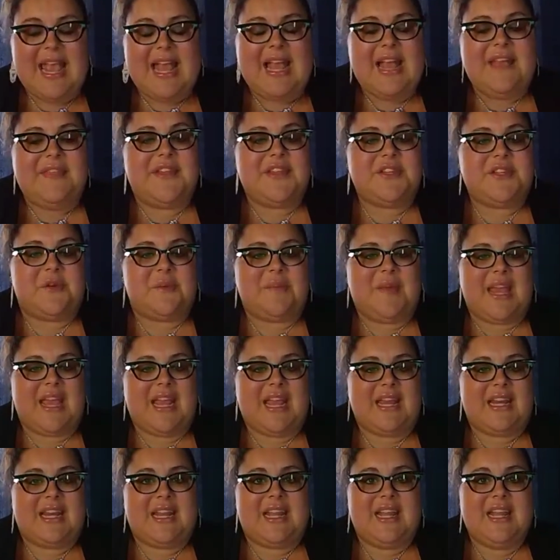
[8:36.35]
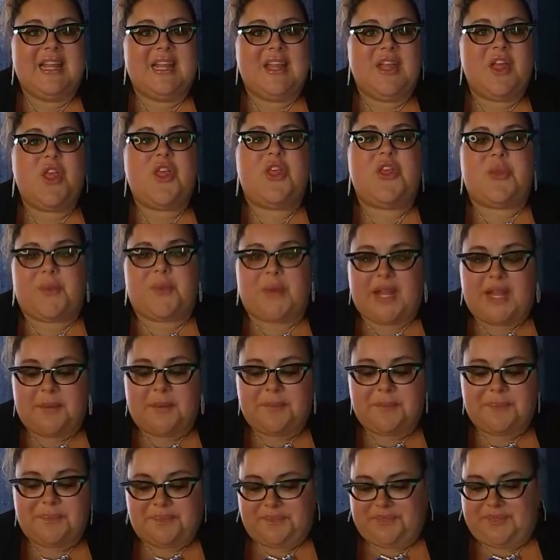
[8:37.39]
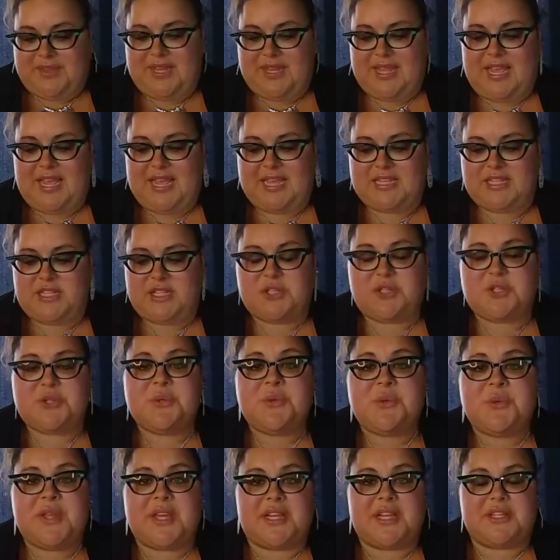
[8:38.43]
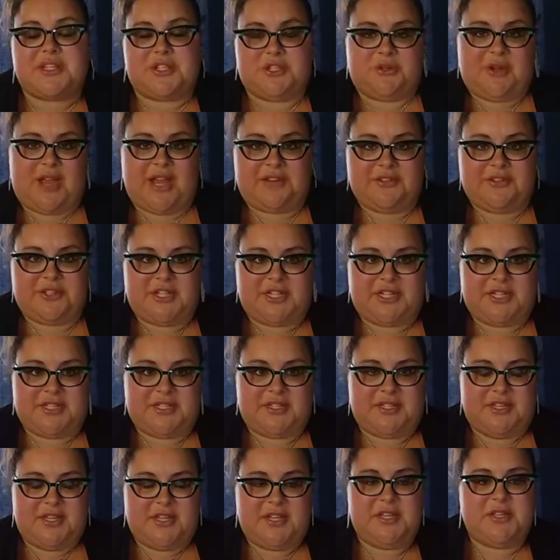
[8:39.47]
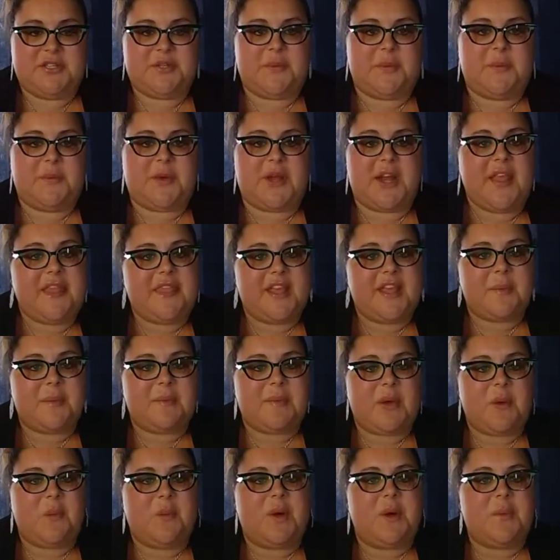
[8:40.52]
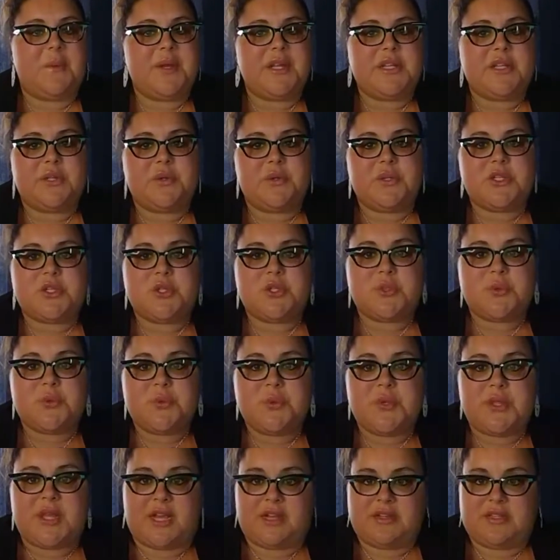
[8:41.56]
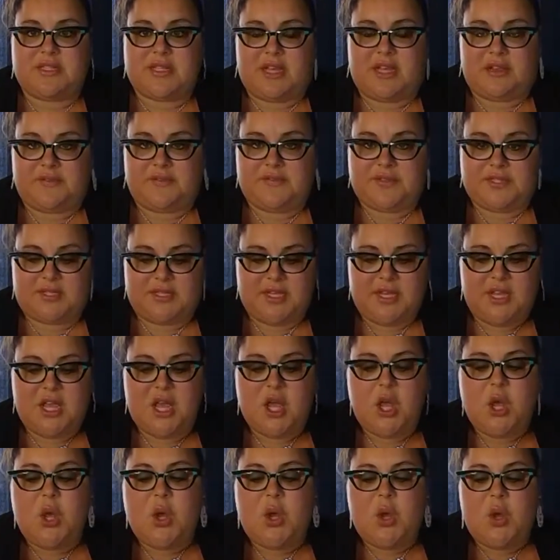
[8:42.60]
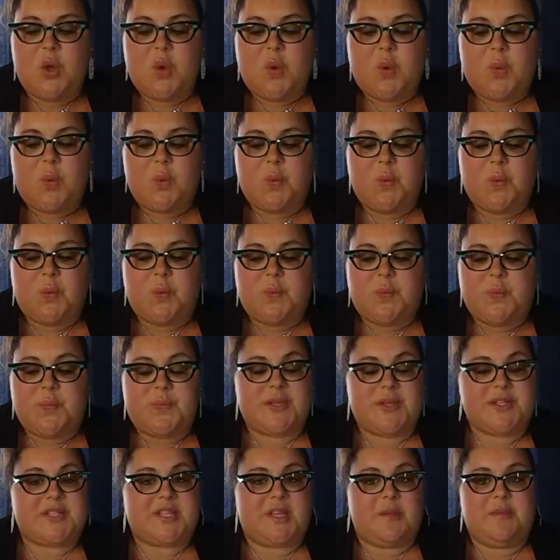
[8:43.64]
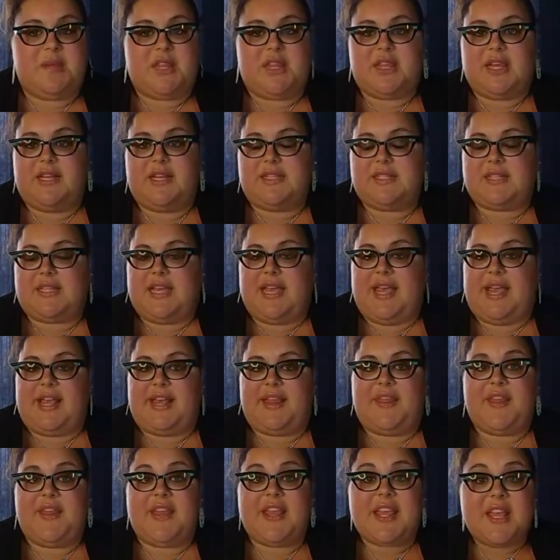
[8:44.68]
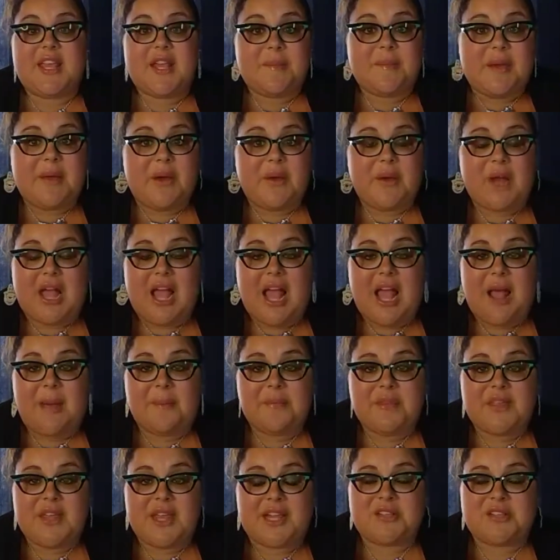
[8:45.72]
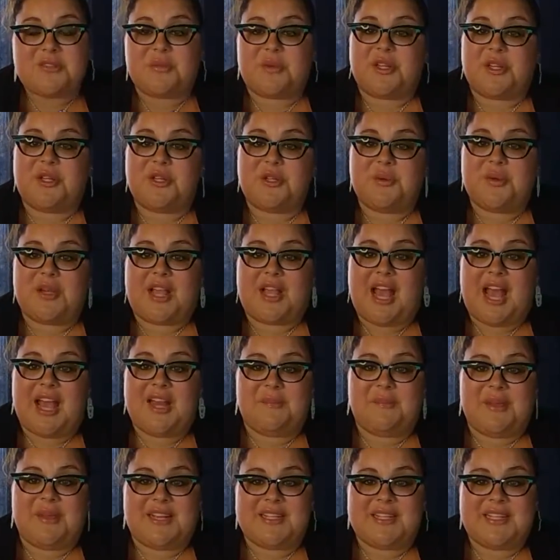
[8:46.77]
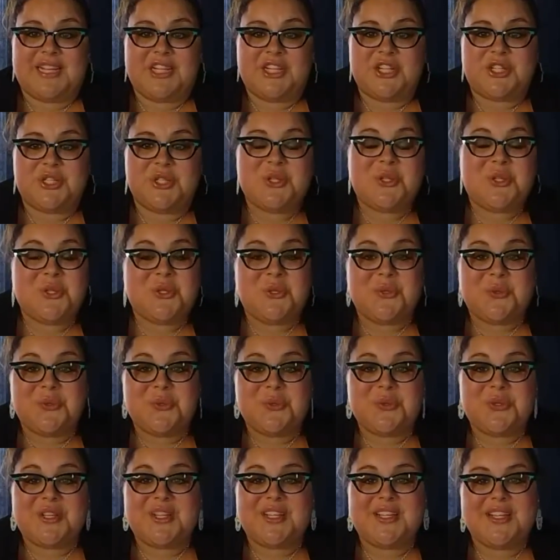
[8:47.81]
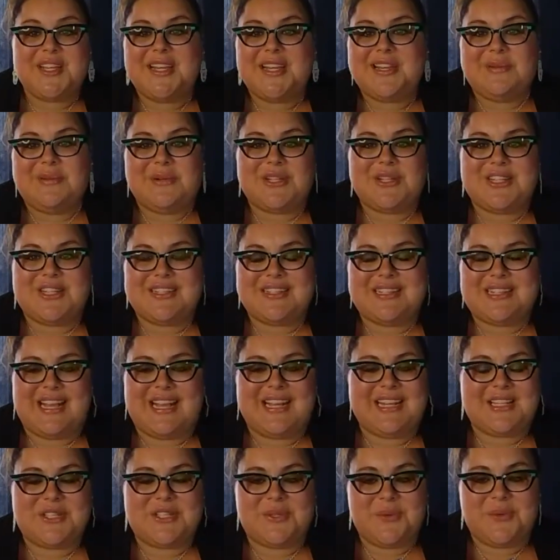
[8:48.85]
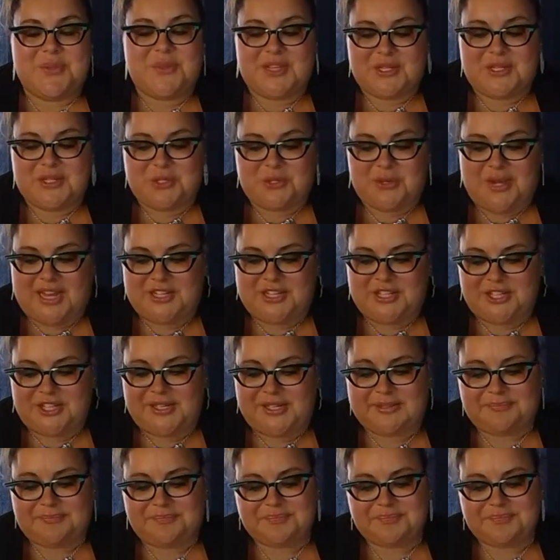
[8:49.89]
The domain 3 is soothing strategies. So we want to think about what we do to soothe ourselves. This can be things like thinking about calm things. We're going to do a guided meditation soon, which is a soothing strategy.